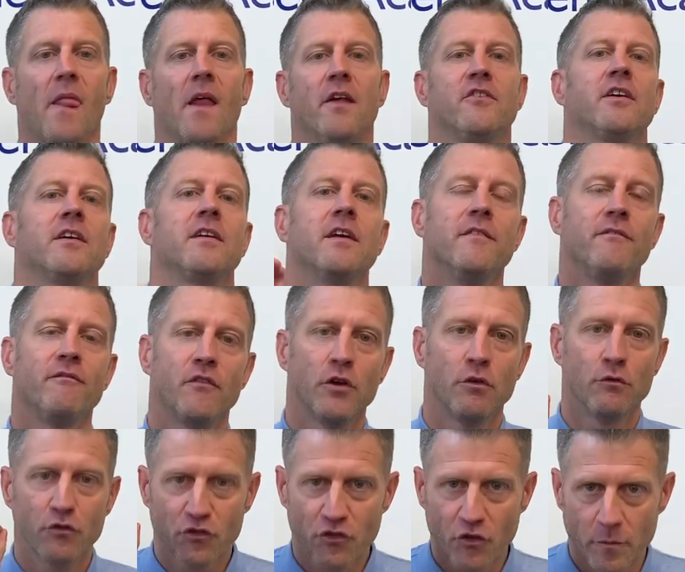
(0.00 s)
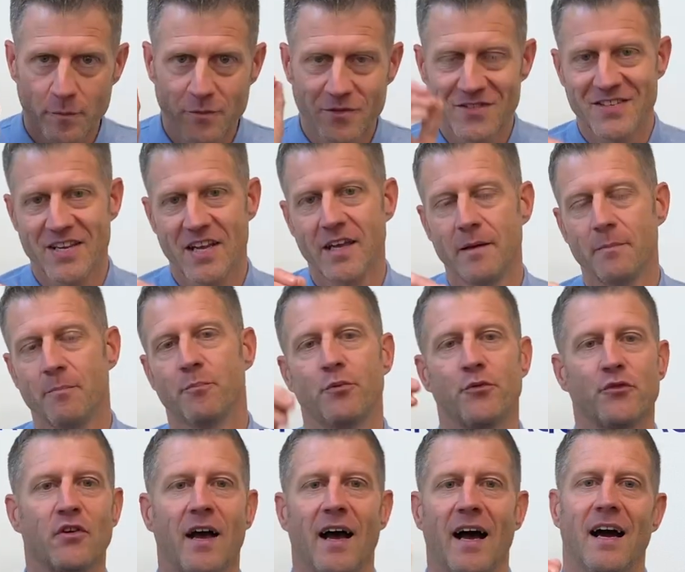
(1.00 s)
to give you some
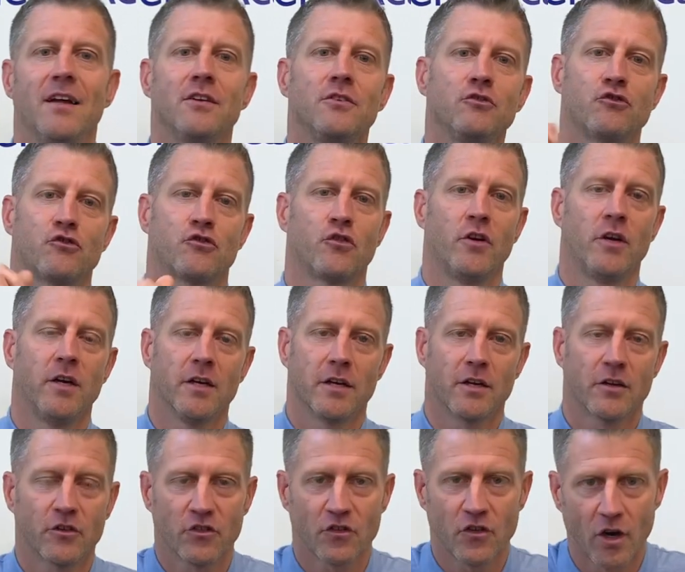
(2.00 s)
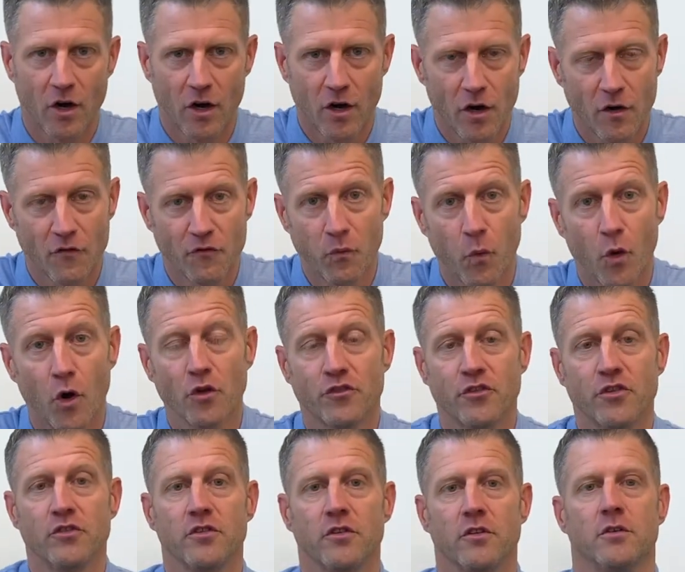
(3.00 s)
tips and tricks of what
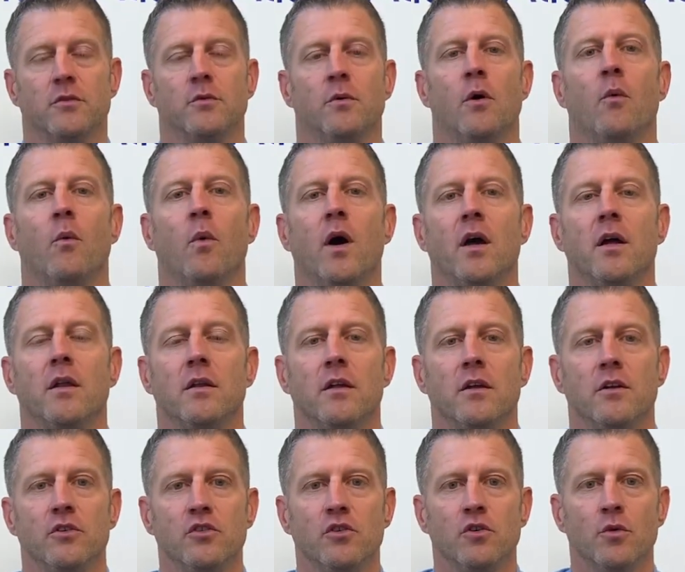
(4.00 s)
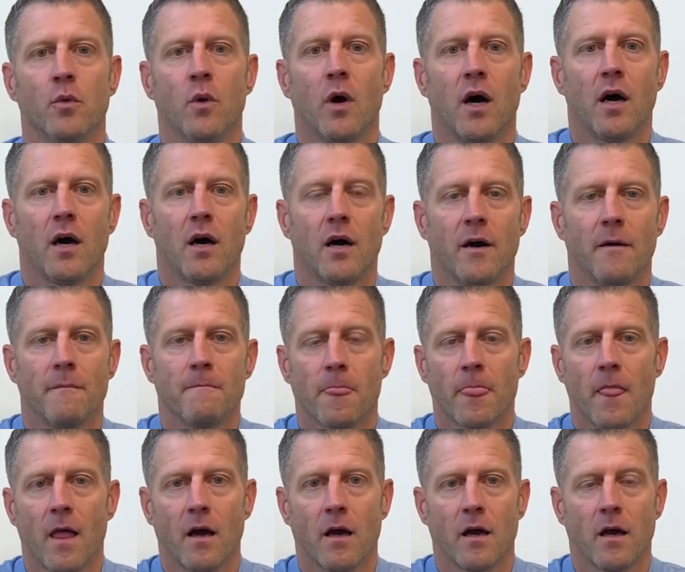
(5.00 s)
to do when you
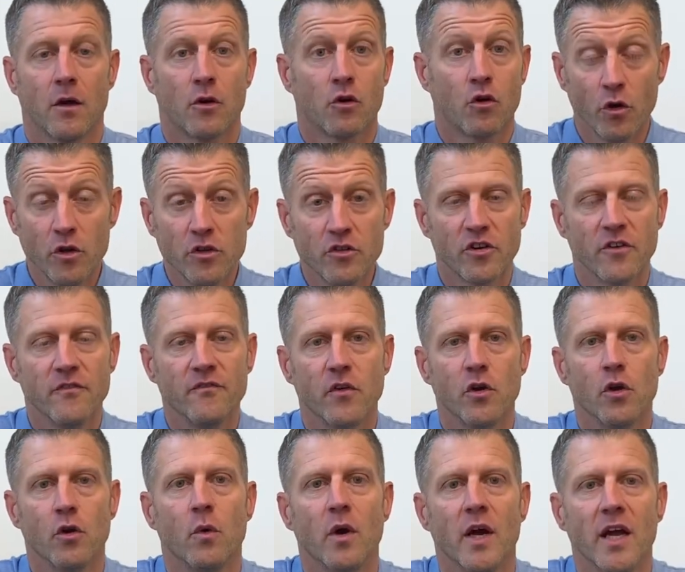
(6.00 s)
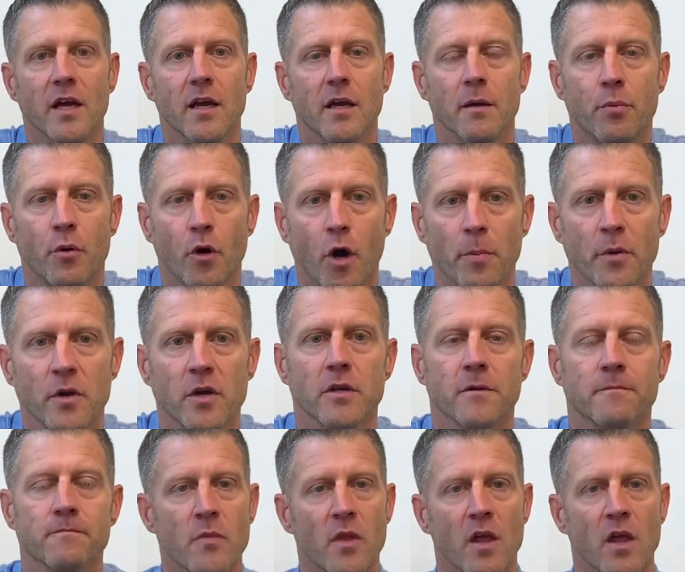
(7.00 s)
are going to view a property.